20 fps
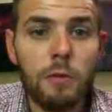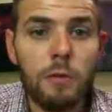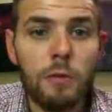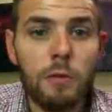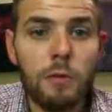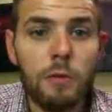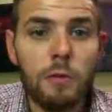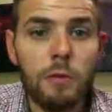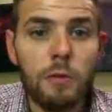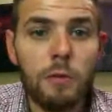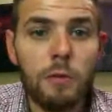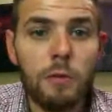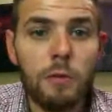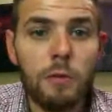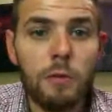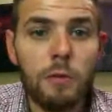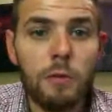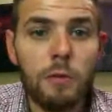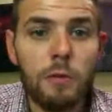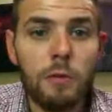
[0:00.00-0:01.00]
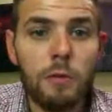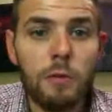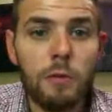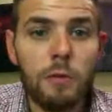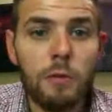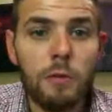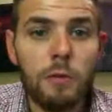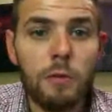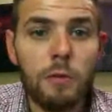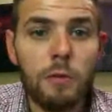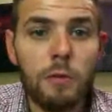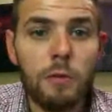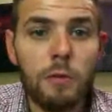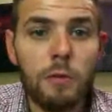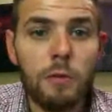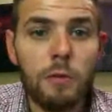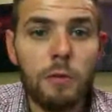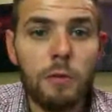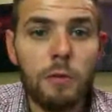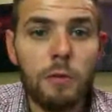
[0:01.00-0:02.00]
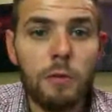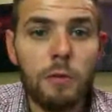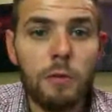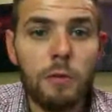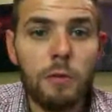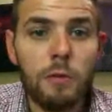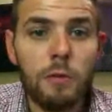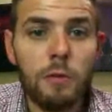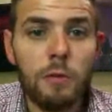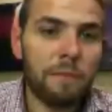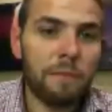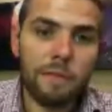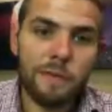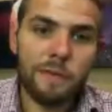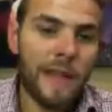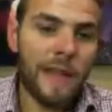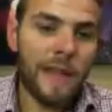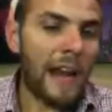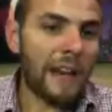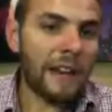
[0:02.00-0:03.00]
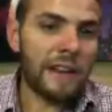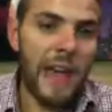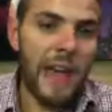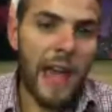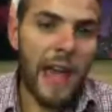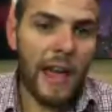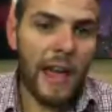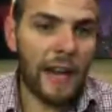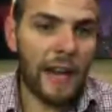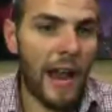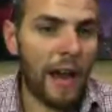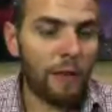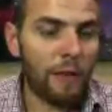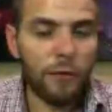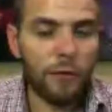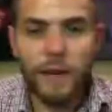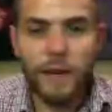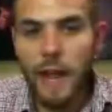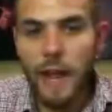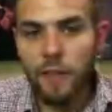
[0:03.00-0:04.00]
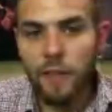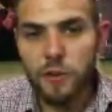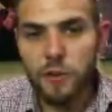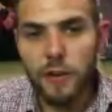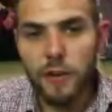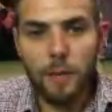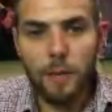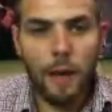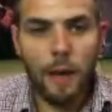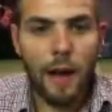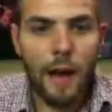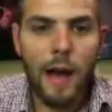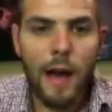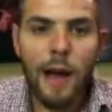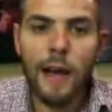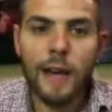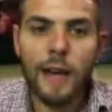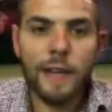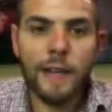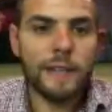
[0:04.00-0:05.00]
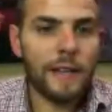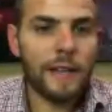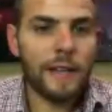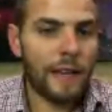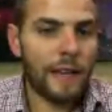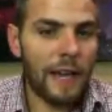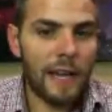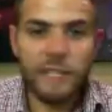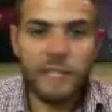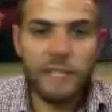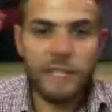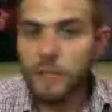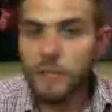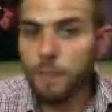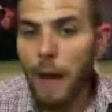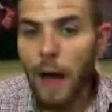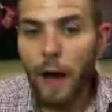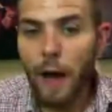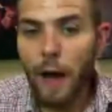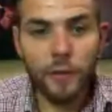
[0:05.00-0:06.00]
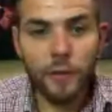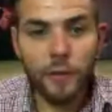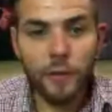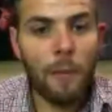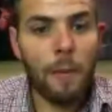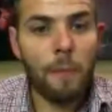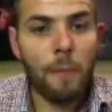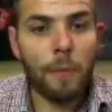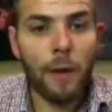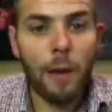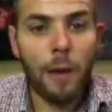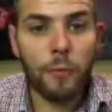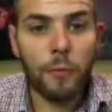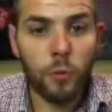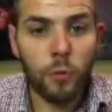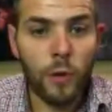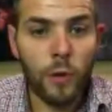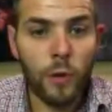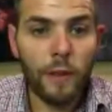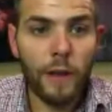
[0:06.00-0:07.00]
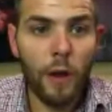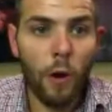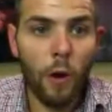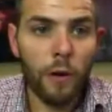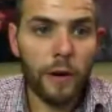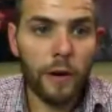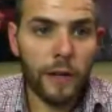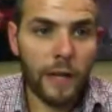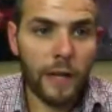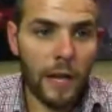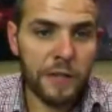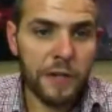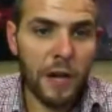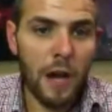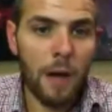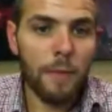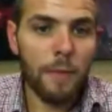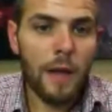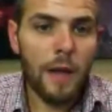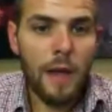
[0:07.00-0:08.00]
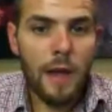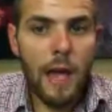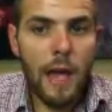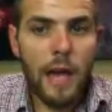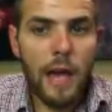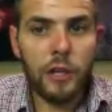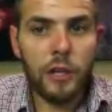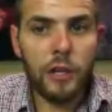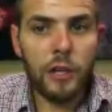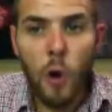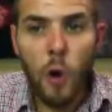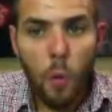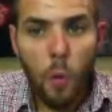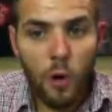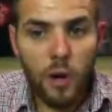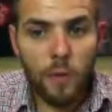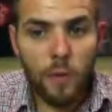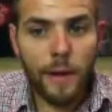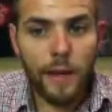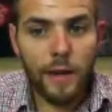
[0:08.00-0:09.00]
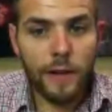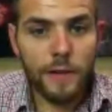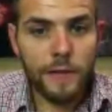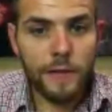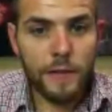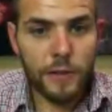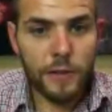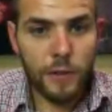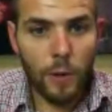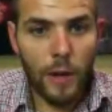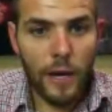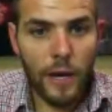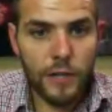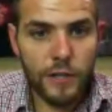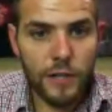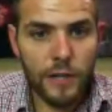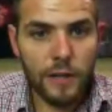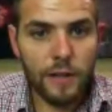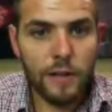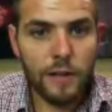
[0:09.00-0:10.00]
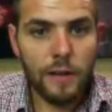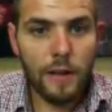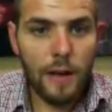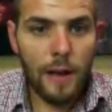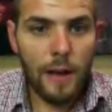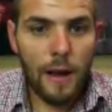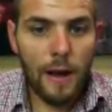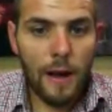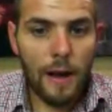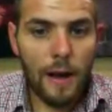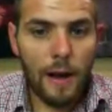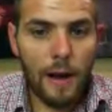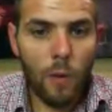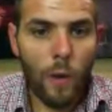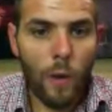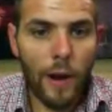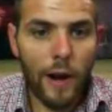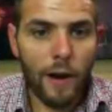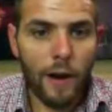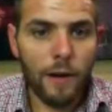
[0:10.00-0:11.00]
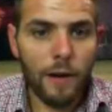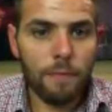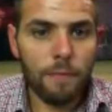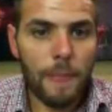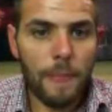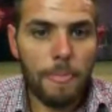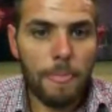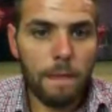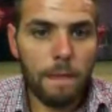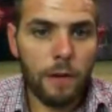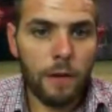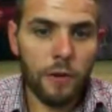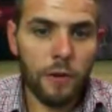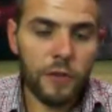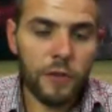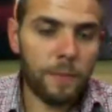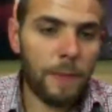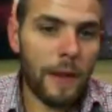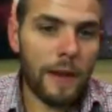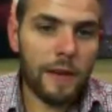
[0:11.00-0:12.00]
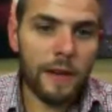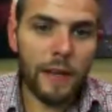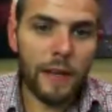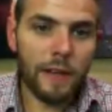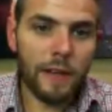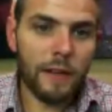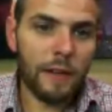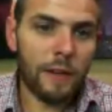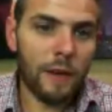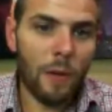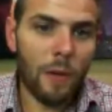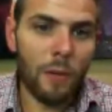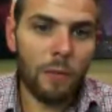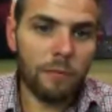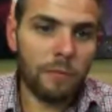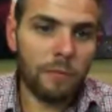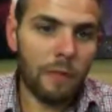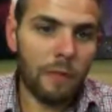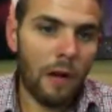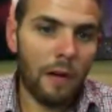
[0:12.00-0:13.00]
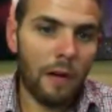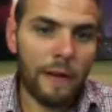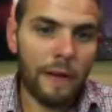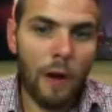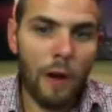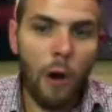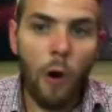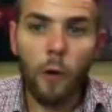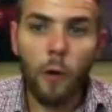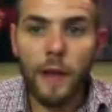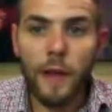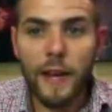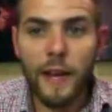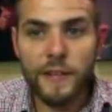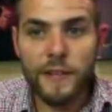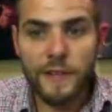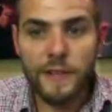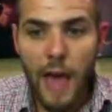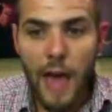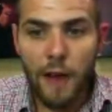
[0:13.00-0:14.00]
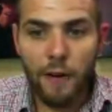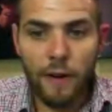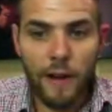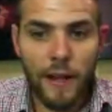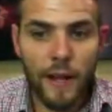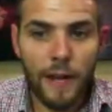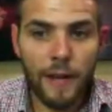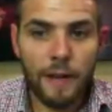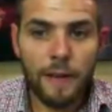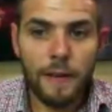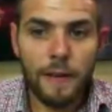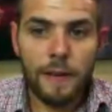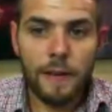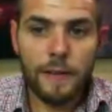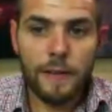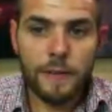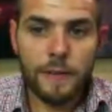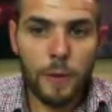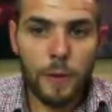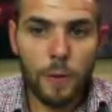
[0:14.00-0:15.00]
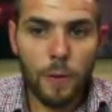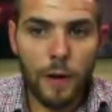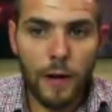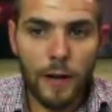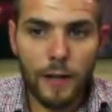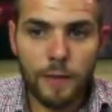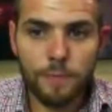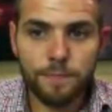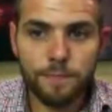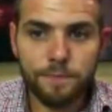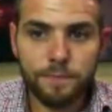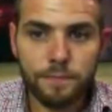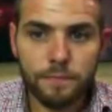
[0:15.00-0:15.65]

those workbooks because they, day to day, and every day that you get behind, it just piles up and becomes really hard to catch up. And you don't want to be in a situation where you're spending, an all-day Saturday to